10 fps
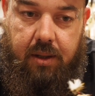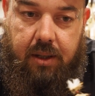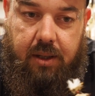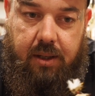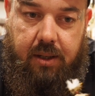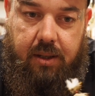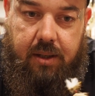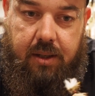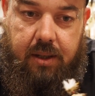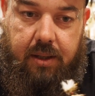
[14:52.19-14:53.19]
and
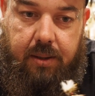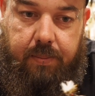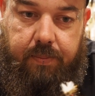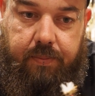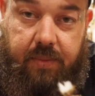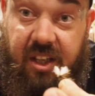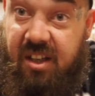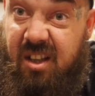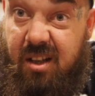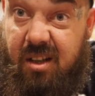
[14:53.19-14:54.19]
they get
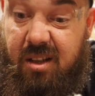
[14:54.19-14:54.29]
eaten